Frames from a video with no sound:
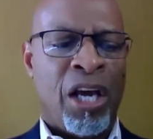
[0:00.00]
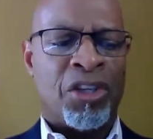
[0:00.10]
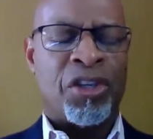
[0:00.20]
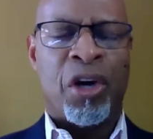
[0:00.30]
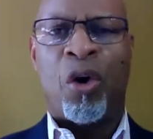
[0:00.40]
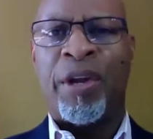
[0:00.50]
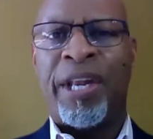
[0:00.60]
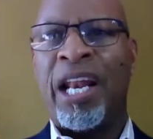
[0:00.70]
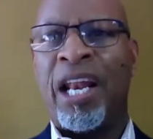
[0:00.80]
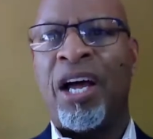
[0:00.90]
So on
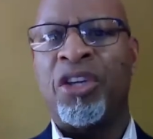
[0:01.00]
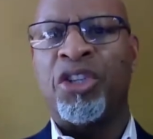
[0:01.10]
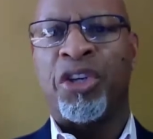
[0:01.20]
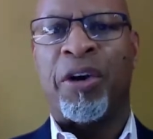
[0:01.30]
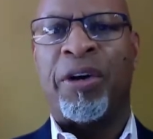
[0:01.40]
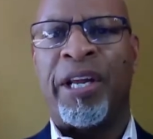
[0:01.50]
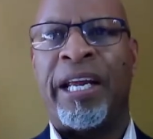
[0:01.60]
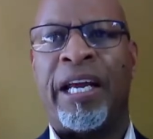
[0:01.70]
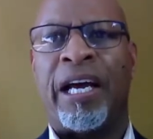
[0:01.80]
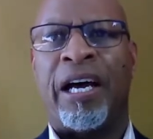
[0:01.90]
that long
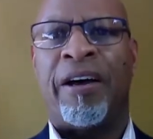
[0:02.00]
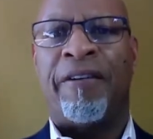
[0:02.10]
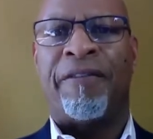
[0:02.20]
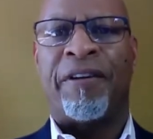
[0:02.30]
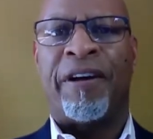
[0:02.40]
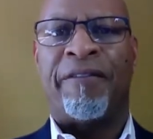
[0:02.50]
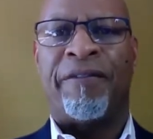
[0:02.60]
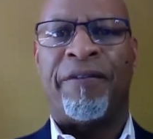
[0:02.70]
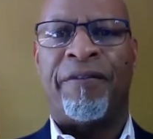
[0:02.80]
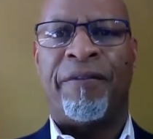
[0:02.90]
journey of, of
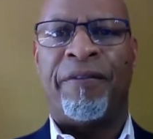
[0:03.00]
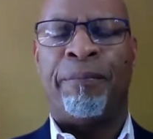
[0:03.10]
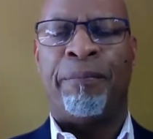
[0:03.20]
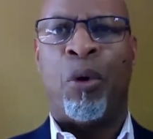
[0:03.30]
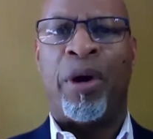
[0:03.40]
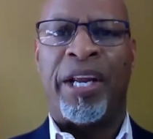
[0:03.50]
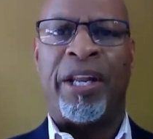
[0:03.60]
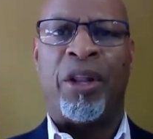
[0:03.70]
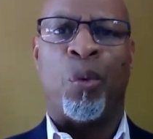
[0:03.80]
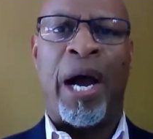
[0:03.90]
boarding
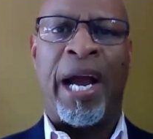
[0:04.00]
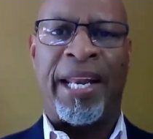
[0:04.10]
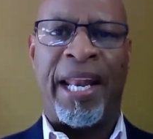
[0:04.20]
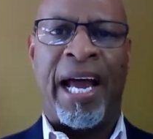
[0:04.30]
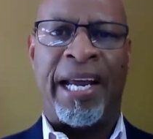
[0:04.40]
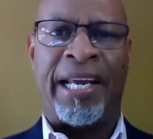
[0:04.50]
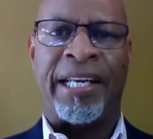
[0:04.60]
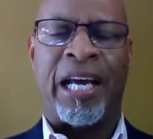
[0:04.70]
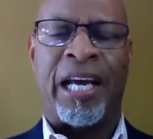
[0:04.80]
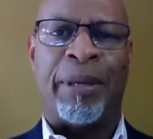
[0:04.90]
the White Lion
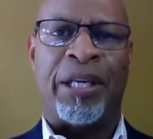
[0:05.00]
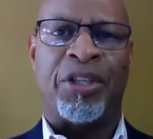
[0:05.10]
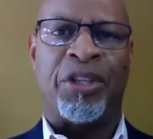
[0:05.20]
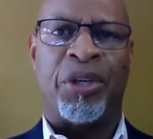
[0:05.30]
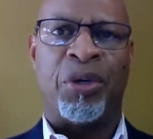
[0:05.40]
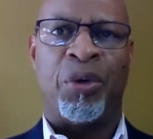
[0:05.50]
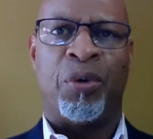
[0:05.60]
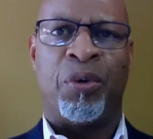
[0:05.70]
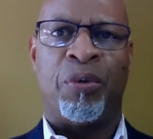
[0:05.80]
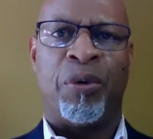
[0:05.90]
coming
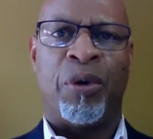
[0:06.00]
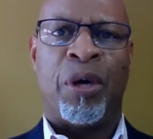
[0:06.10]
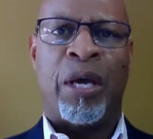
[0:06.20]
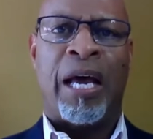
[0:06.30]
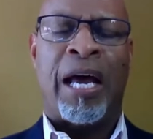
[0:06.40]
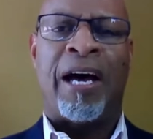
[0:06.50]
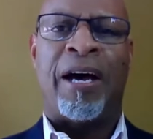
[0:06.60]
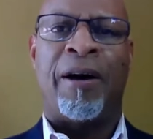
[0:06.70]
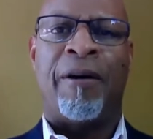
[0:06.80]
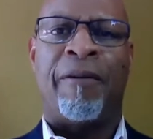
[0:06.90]
to
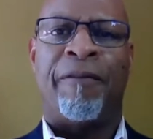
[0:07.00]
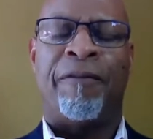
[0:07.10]
uh,